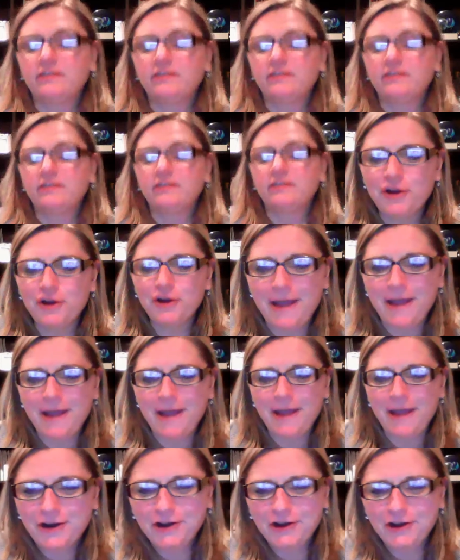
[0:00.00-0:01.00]
Everybody
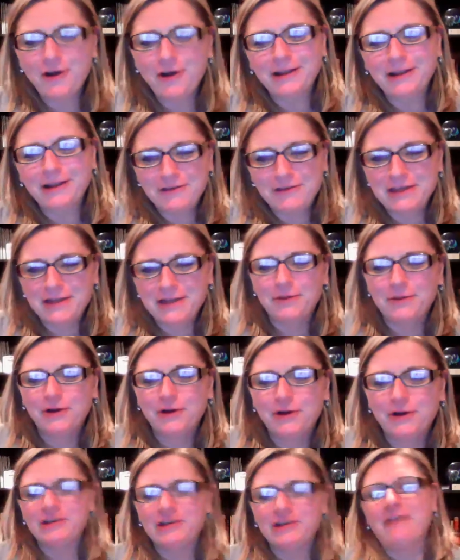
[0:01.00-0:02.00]
started calling everything
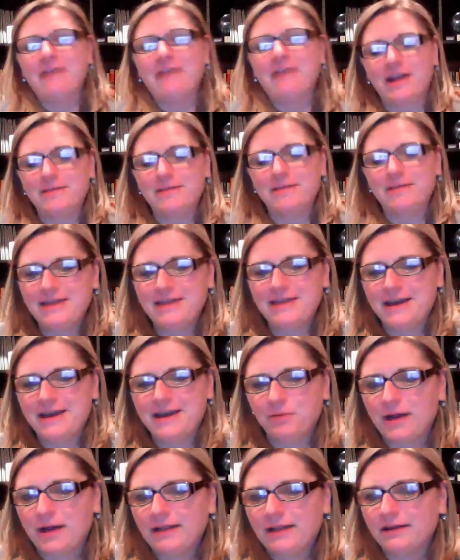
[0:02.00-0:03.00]
immersion after I made that
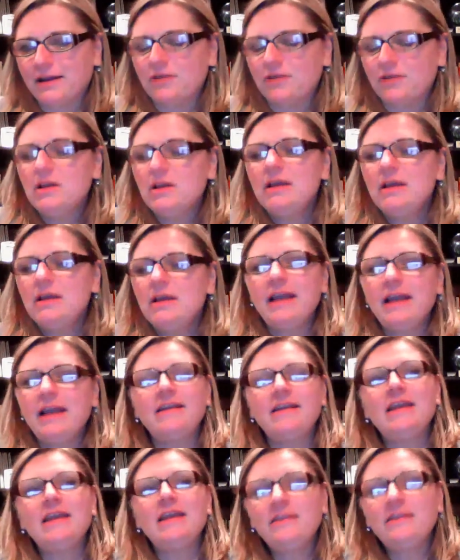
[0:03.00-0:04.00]
up a while ago. Guys,
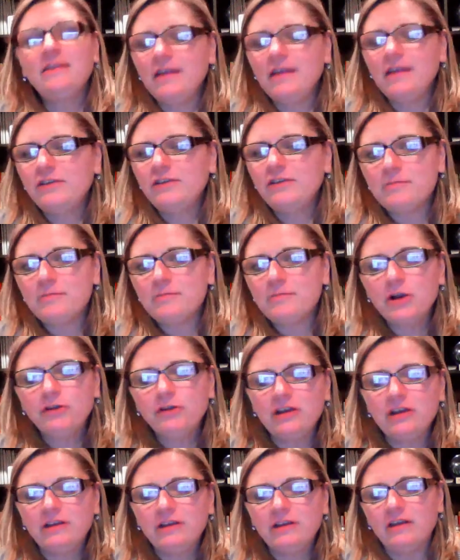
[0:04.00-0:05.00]
it's an
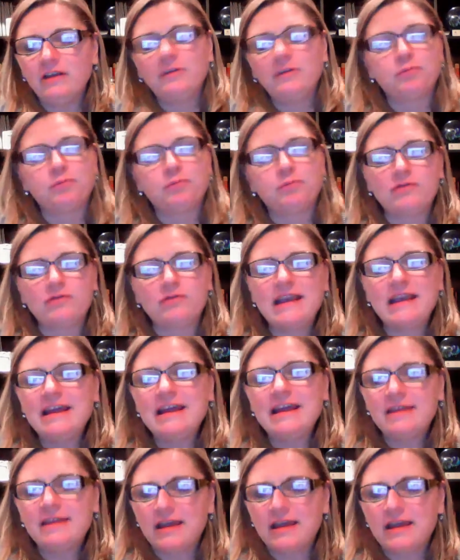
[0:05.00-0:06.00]
immersion. It's
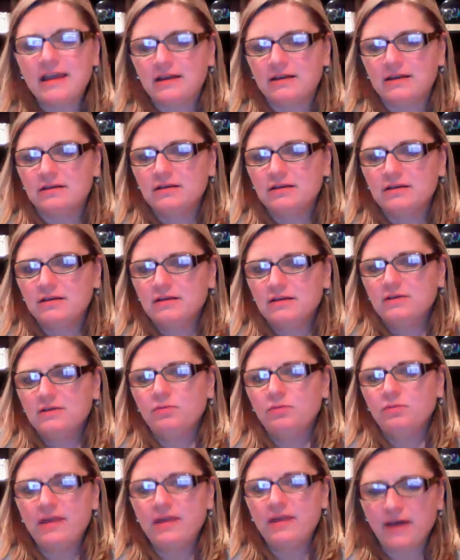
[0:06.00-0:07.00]
breathing
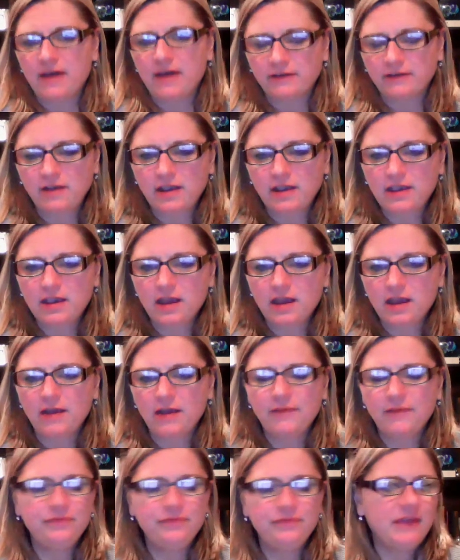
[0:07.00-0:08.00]
with us.
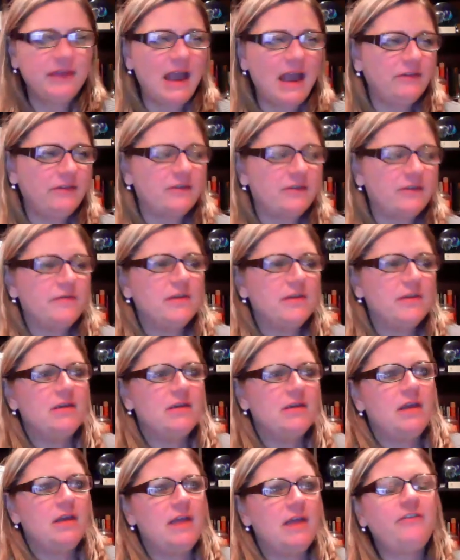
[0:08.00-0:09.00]
Guys,
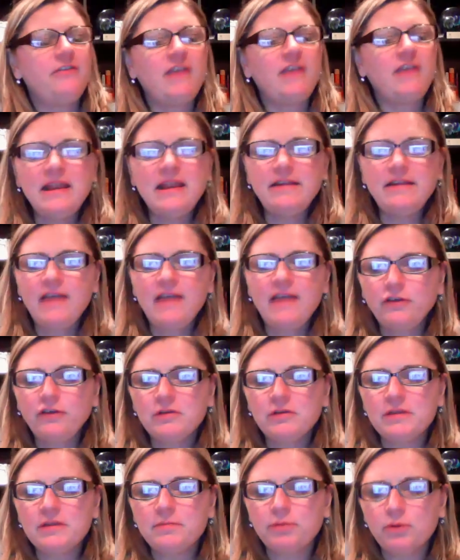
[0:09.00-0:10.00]
if somebody takes
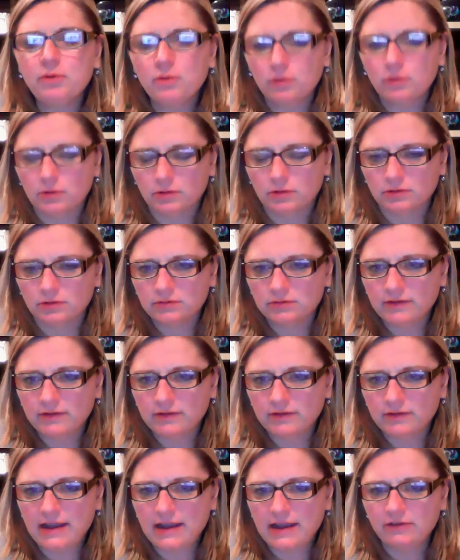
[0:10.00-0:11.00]
you in the pool,
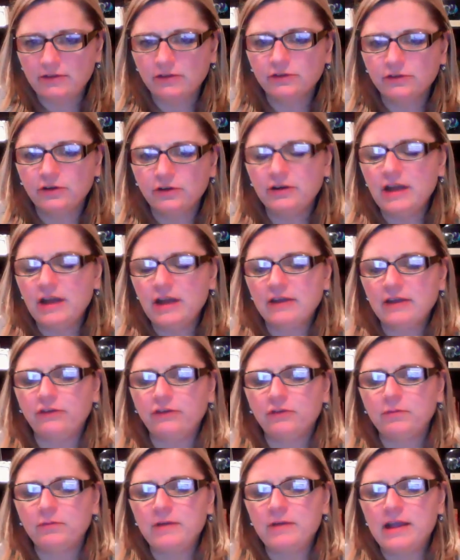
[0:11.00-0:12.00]
right, to learn how to
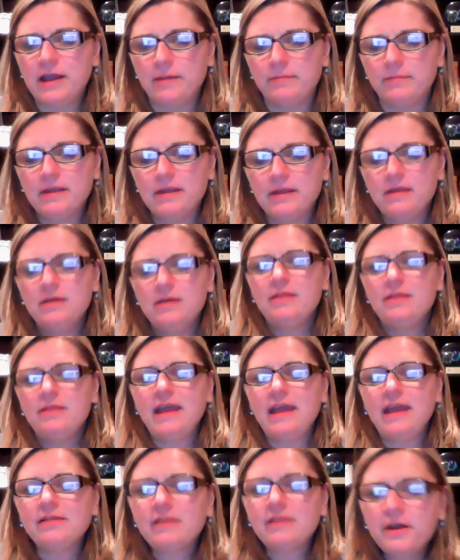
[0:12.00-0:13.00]
swim,
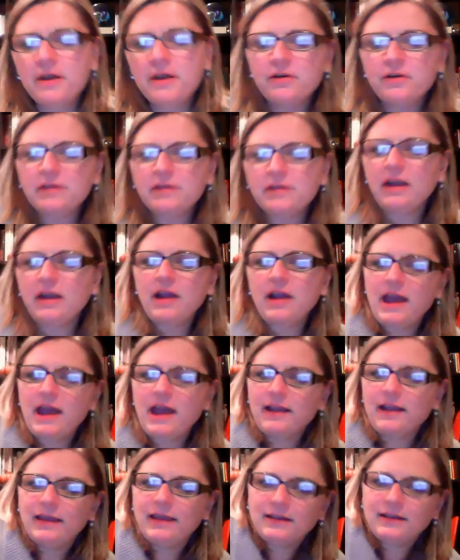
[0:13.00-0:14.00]
they literally are kind
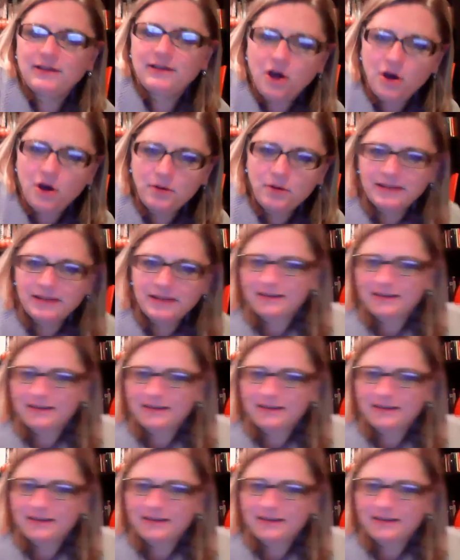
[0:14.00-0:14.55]
of like going